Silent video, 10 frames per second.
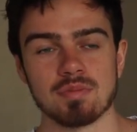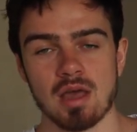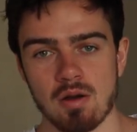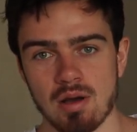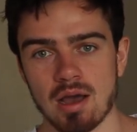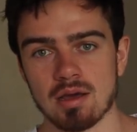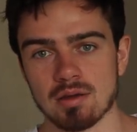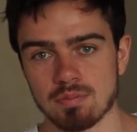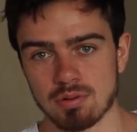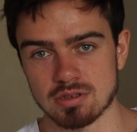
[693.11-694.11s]
how I
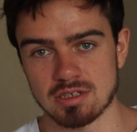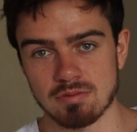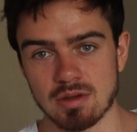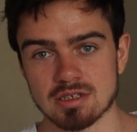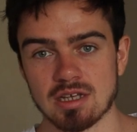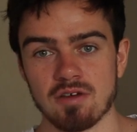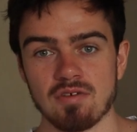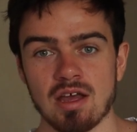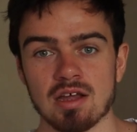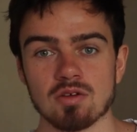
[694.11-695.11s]
perceive myself
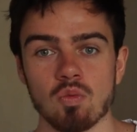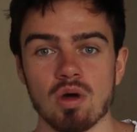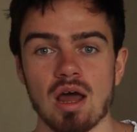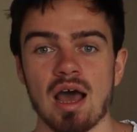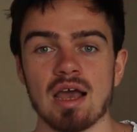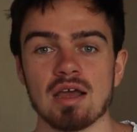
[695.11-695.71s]
and what